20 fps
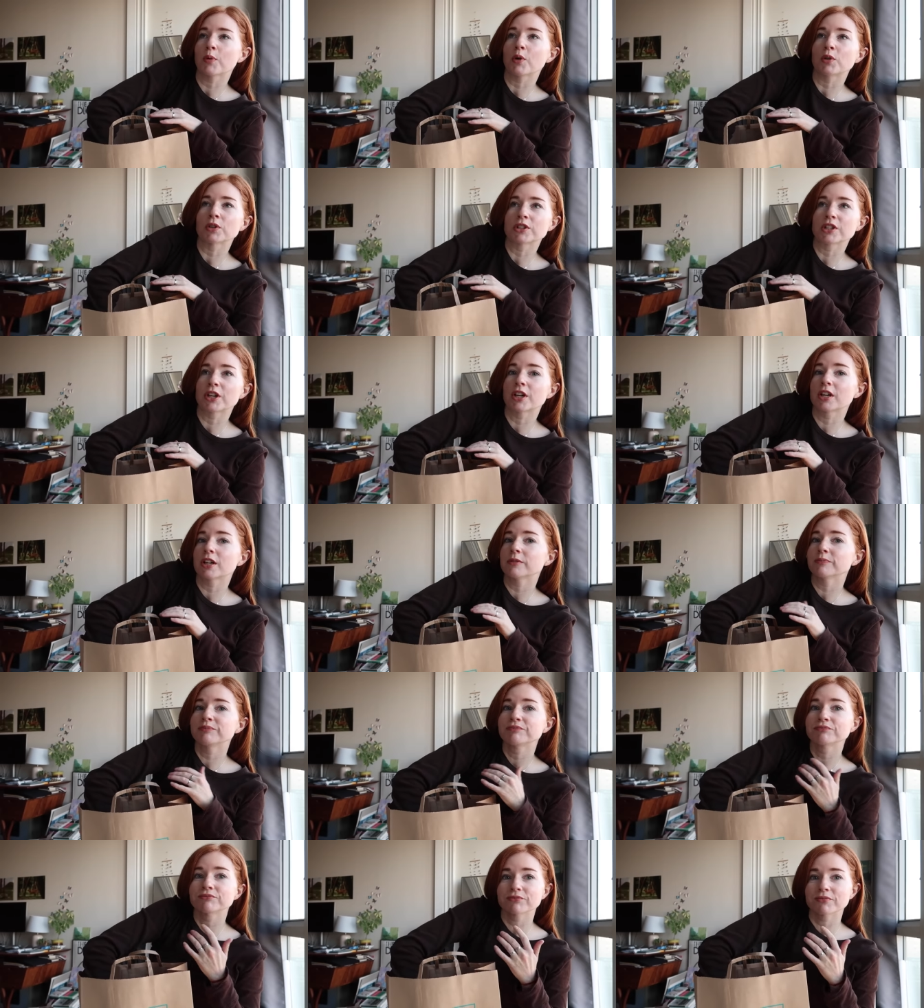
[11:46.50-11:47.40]

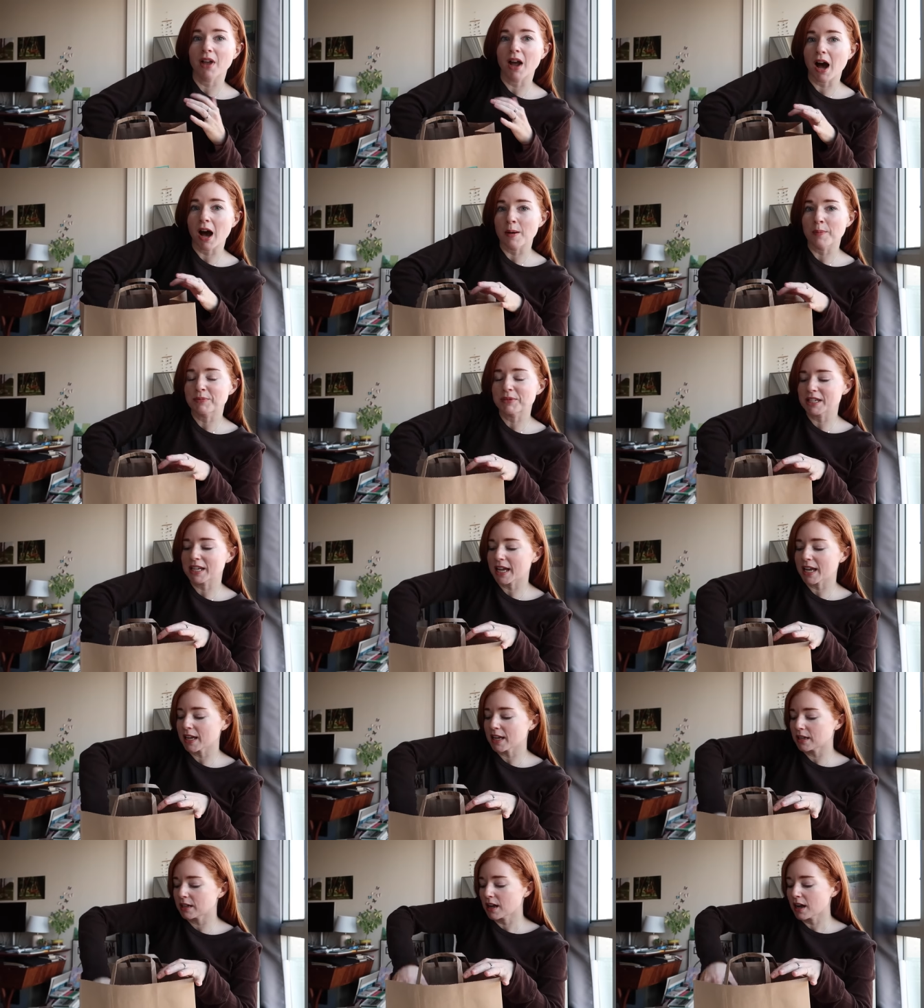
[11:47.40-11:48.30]
Boulder.
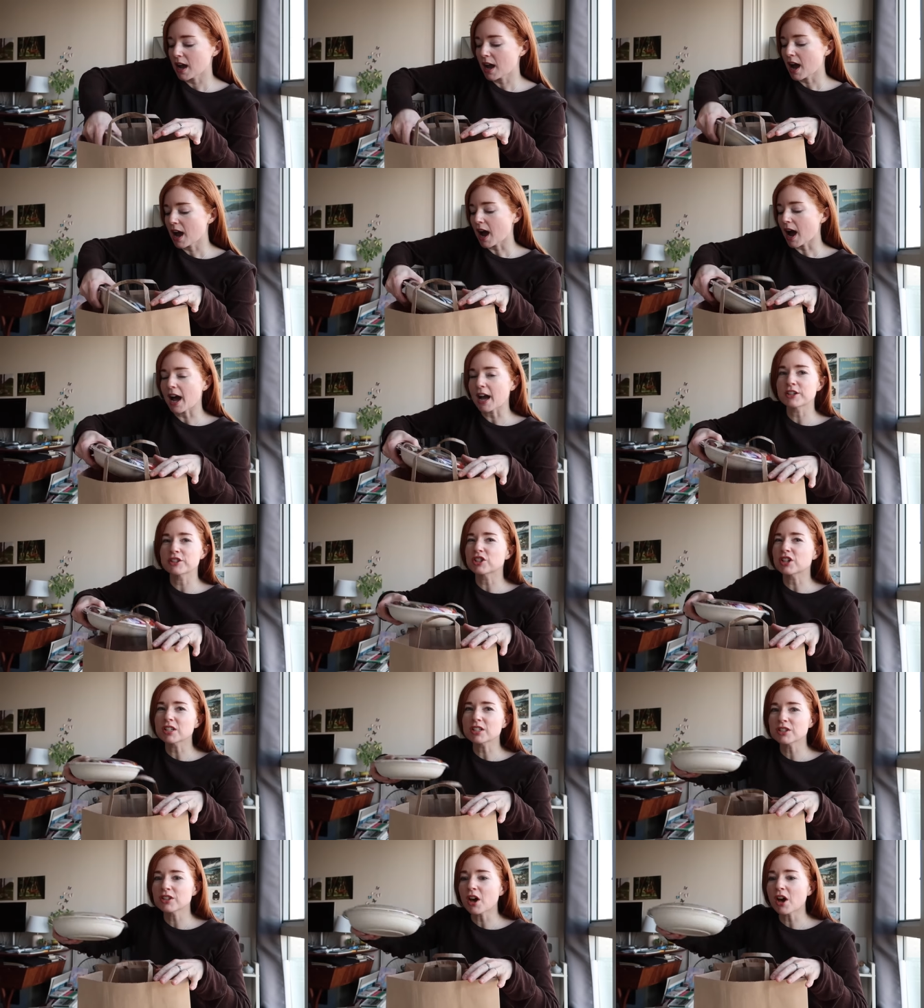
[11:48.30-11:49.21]
Update. I
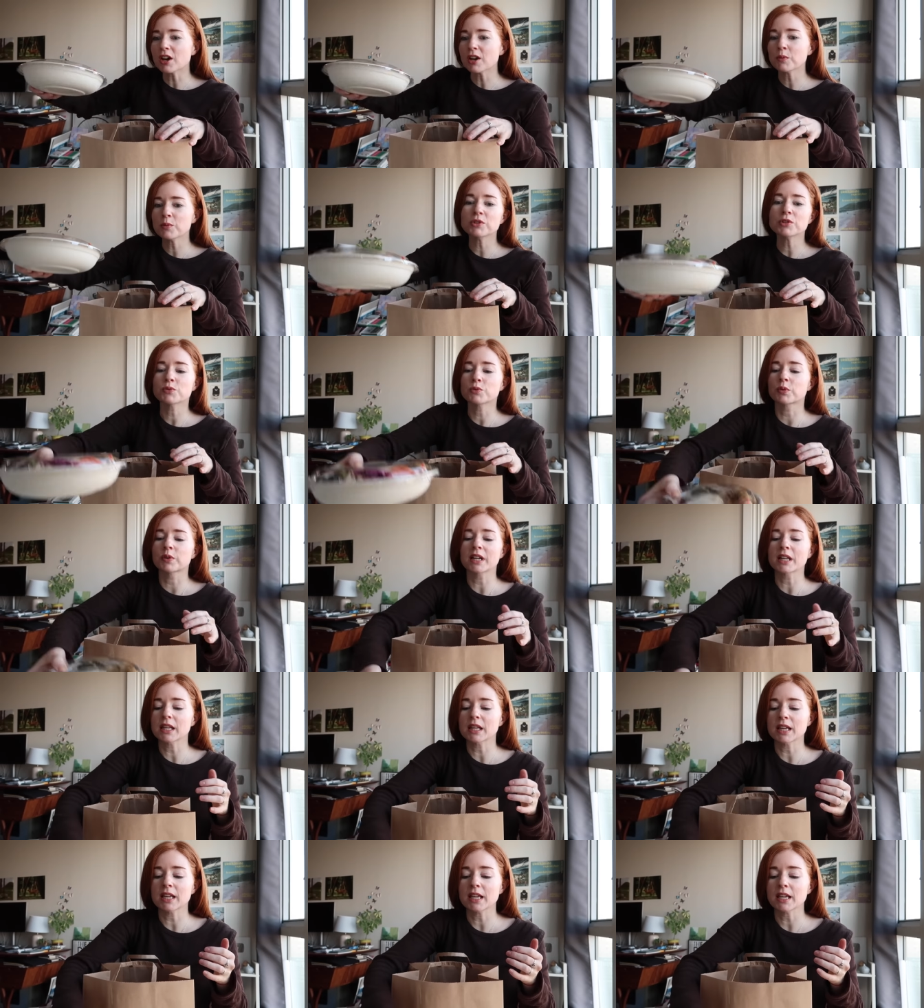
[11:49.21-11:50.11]
just thought it was
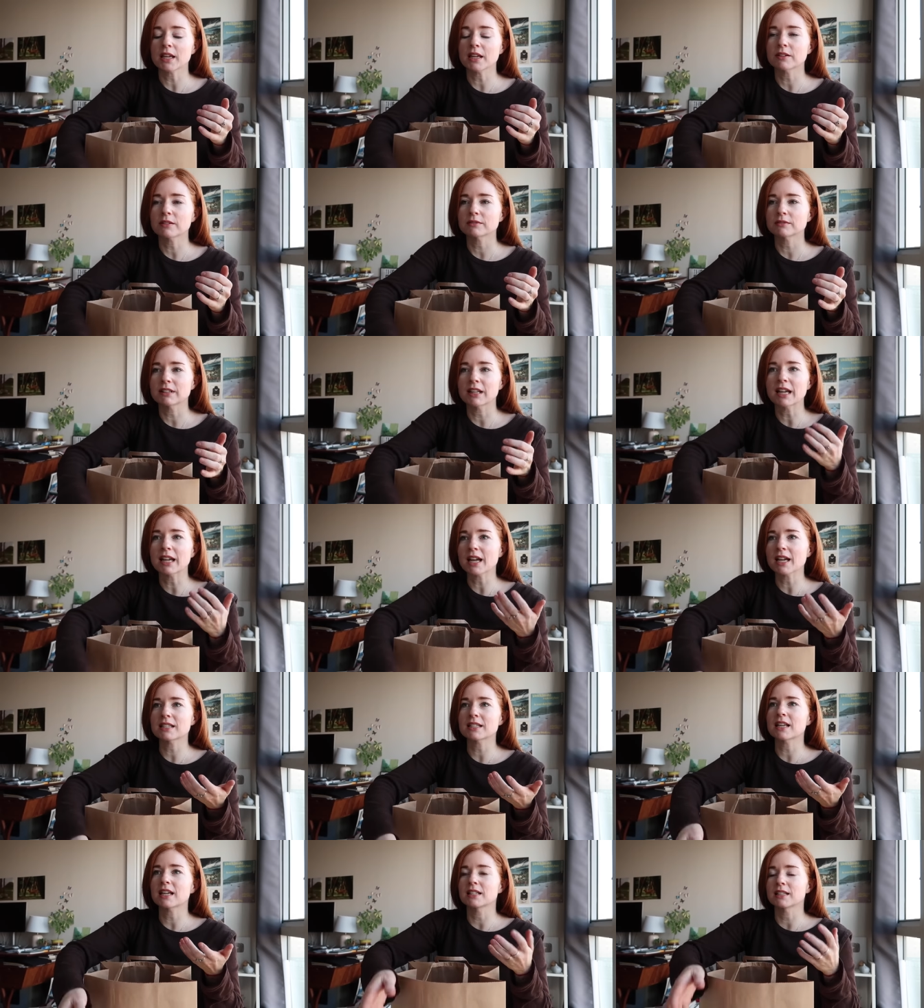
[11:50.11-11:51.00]
really, like
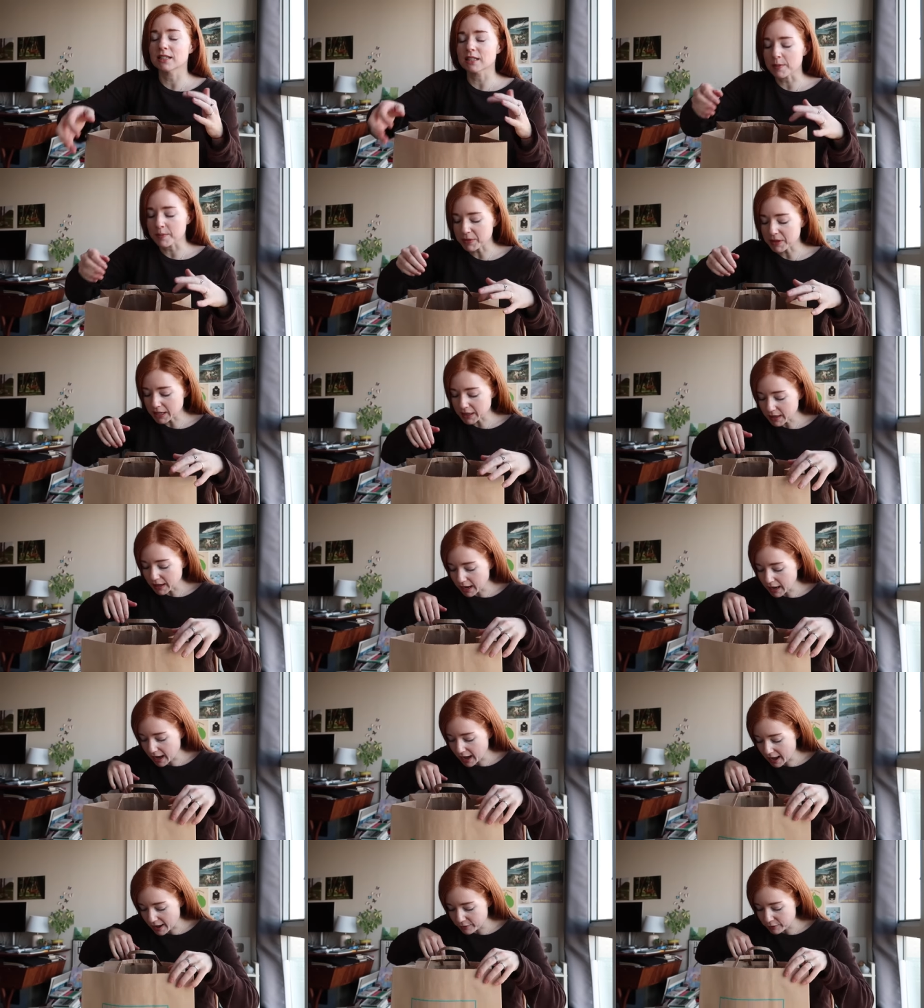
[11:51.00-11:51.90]
I said, something that
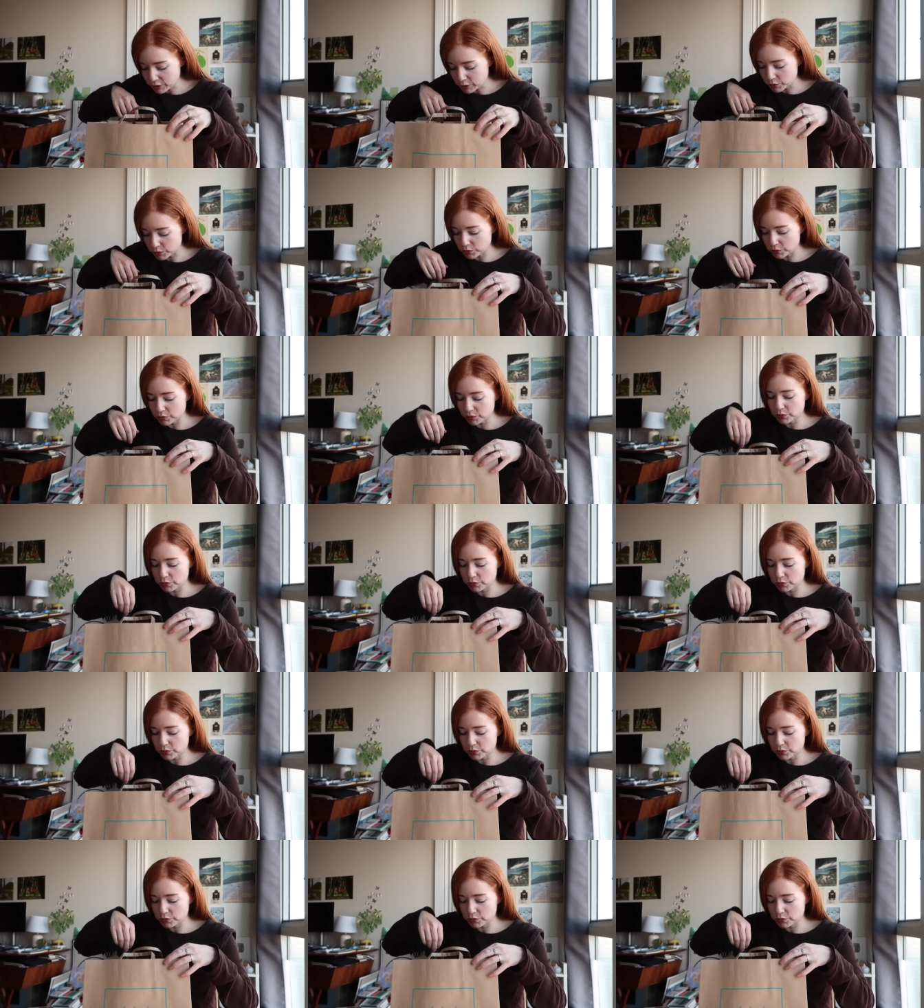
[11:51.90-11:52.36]
I haven't,